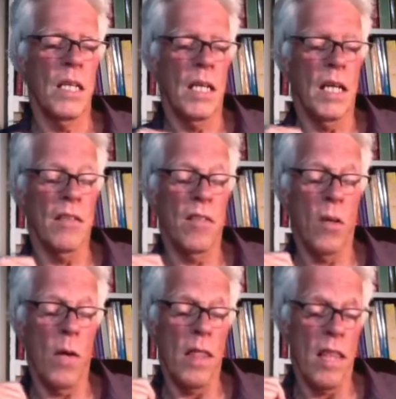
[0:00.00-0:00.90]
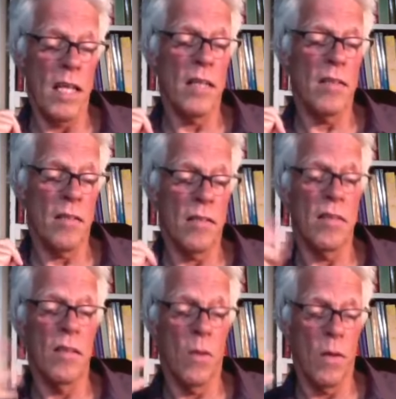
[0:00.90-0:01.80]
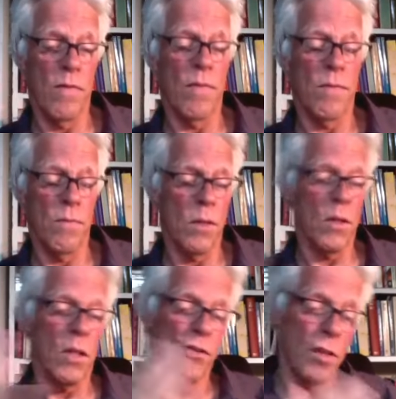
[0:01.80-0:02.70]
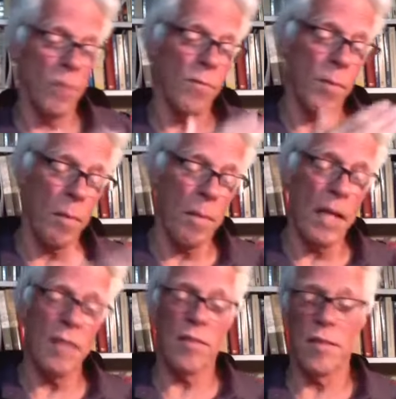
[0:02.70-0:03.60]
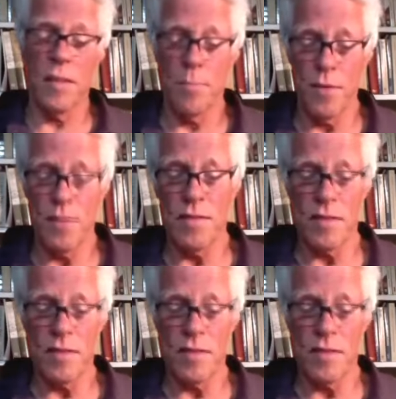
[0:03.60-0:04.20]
And so I think it's, you know, if we're going to jump from the past to the present